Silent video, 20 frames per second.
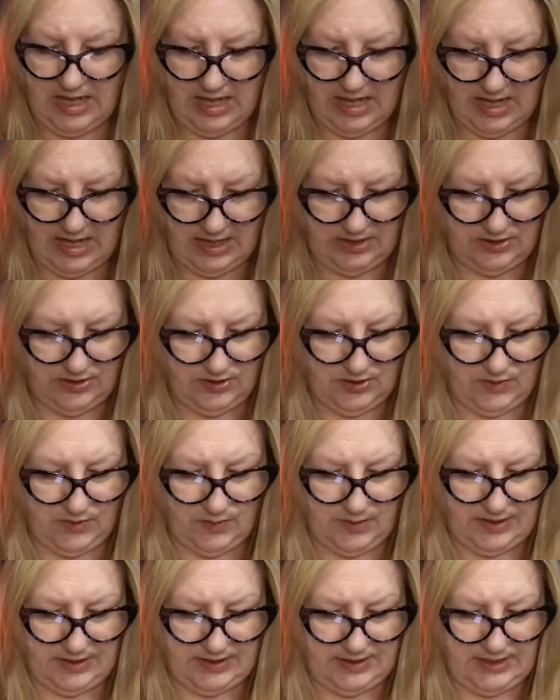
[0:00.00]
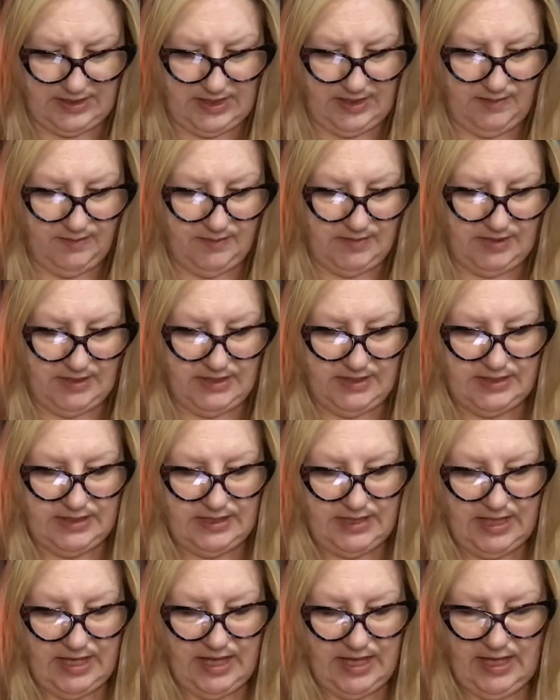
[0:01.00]
I don't know what its name is.
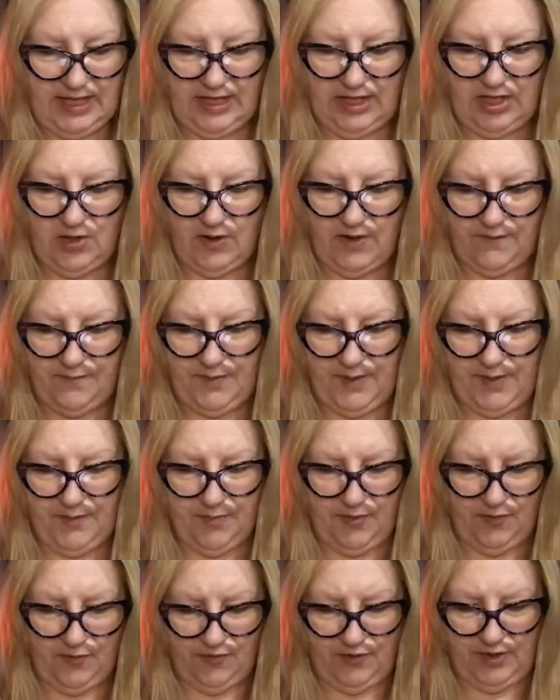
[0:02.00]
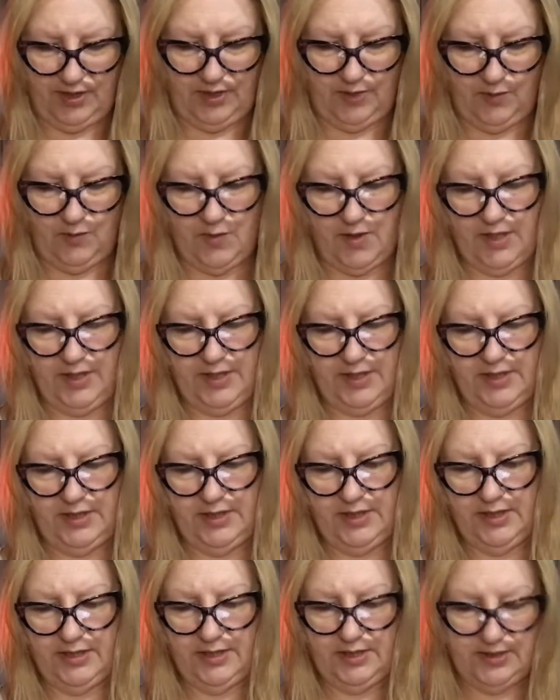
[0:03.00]
You know, and people really
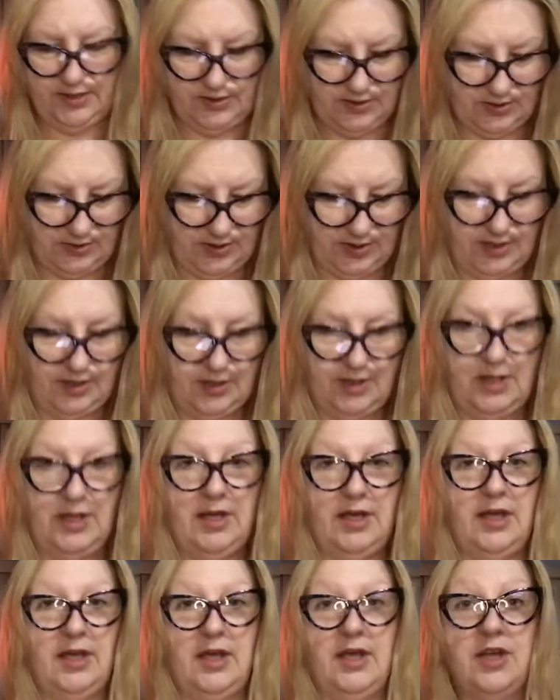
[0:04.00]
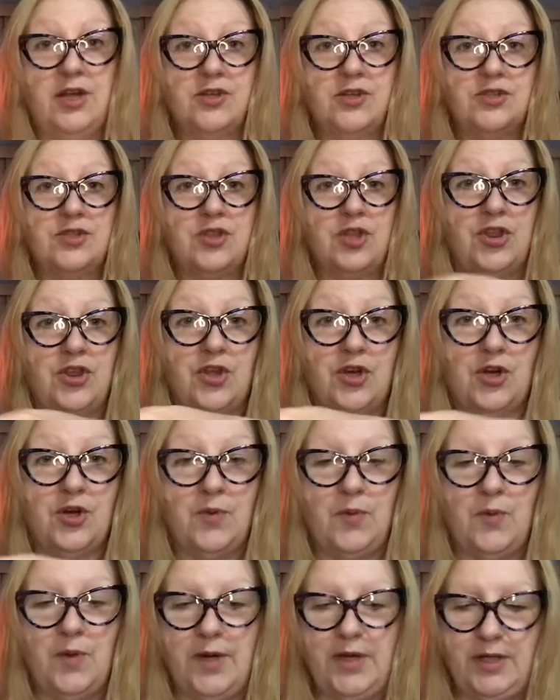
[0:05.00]
wanted, so here's the third
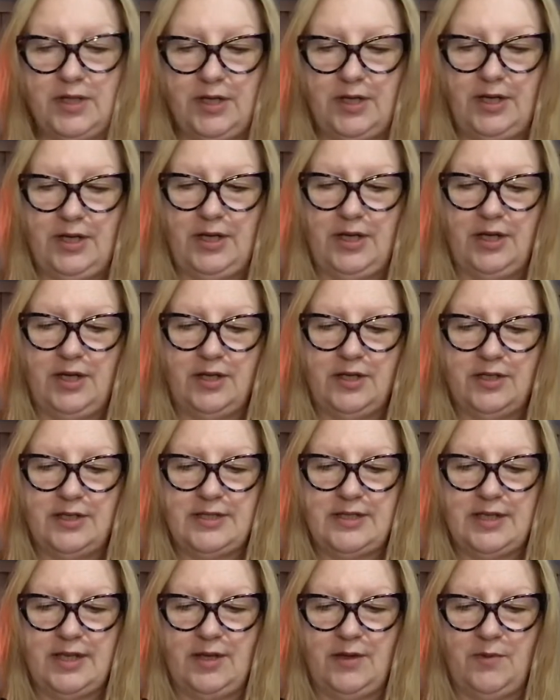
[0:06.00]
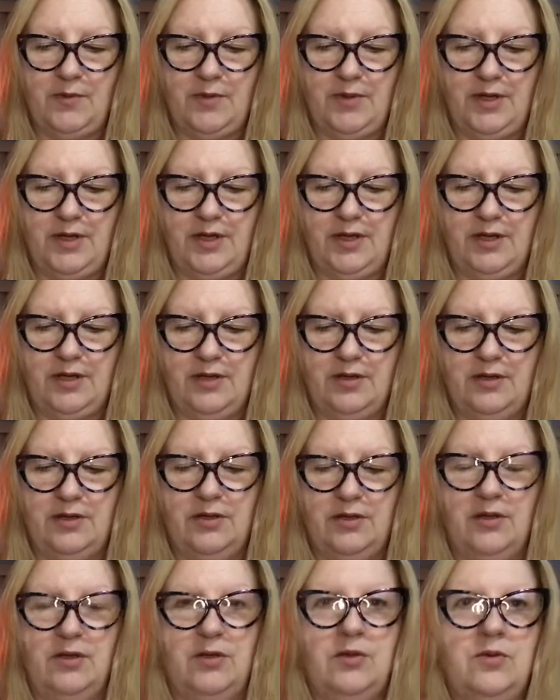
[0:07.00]
one in here, the second one in here.
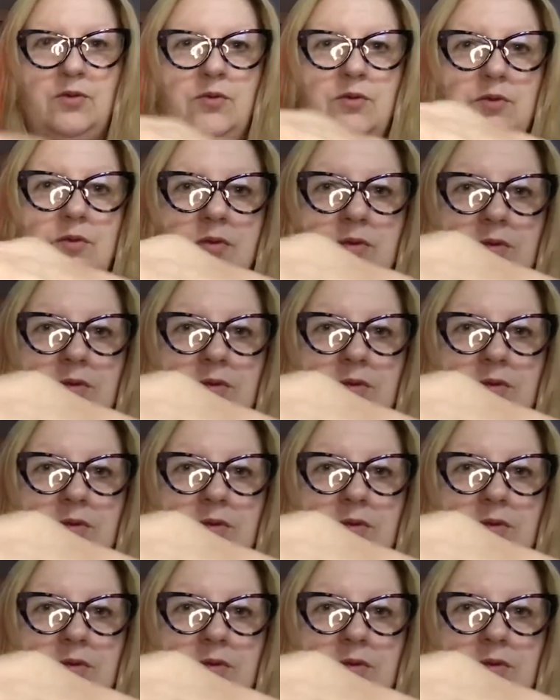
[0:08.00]
Ooh.